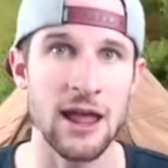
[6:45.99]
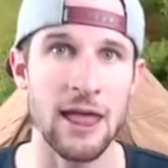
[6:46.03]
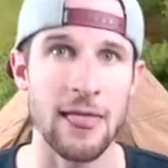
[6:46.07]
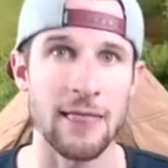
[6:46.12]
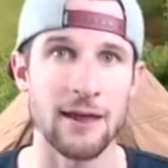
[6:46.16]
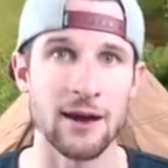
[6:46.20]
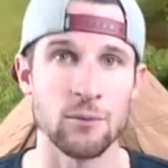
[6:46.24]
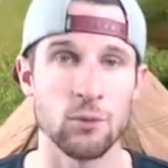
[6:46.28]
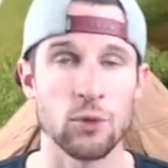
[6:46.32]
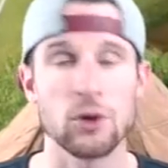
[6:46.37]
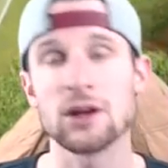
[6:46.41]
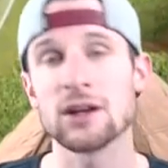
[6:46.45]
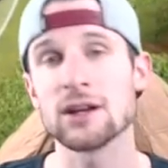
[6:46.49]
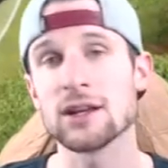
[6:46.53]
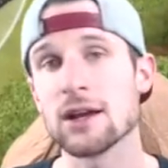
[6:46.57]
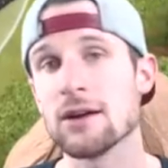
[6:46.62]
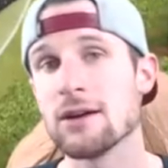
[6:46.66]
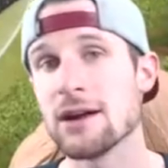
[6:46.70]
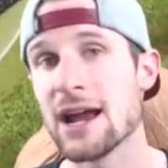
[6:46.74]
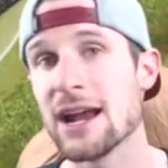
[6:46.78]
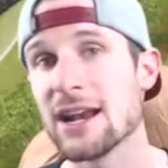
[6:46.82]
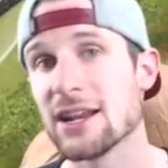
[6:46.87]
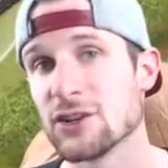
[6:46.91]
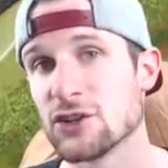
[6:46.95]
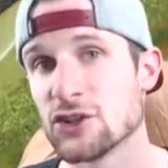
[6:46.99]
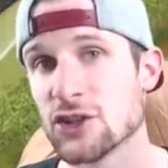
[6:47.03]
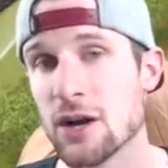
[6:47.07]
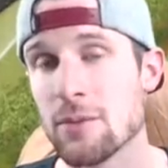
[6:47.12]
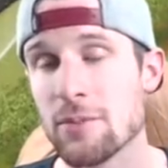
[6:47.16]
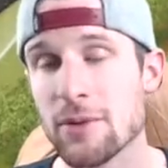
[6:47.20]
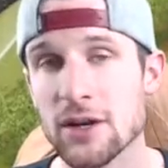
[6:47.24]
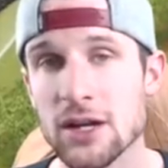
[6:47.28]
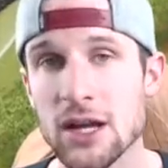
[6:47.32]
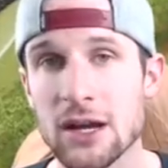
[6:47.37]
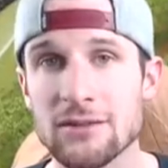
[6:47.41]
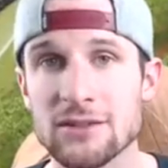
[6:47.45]
Um, we're going to go ahead and jump
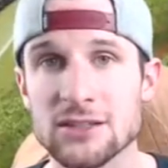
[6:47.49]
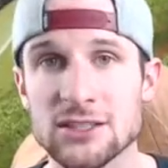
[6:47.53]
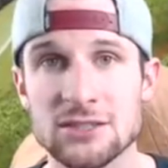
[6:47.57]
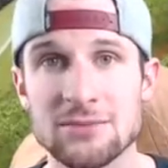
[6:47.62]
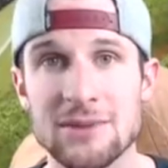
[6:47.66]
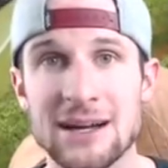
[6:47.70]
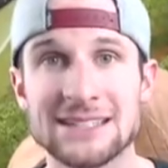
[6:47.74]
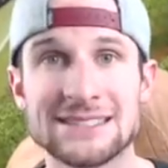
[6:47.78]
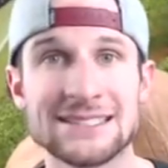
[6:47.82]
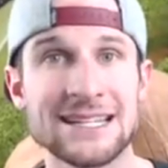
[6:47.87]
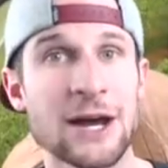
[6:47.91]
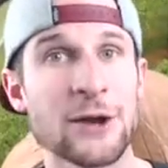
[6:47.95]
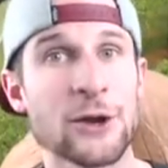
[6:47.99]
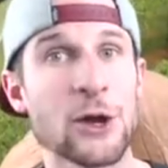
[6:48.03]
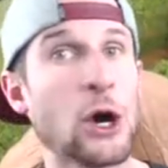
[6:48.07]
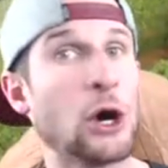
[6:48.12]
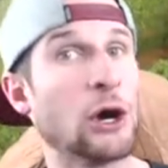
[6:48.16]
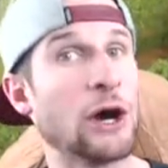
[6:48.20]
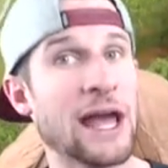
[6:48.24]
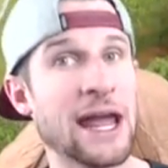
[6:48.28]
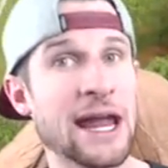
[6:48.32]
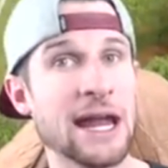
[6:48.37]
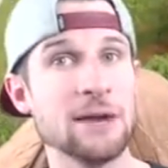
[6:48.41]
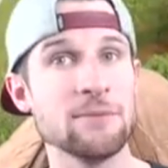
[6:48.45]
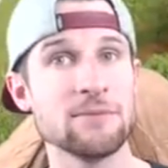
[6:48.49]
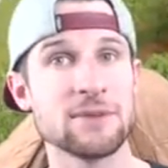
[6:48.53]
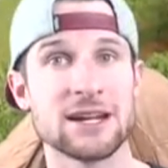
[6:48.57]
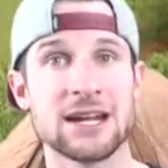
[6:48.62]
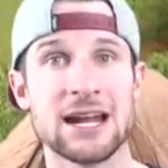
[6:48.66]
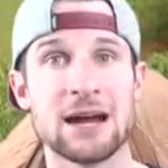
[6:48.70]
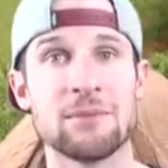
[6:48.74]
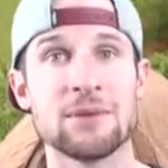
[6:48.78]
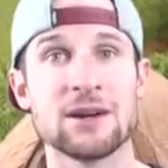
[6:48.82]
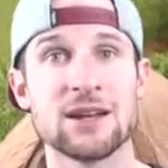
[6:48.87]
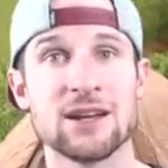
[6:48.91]
on over to my Town Hall 8, and I'm going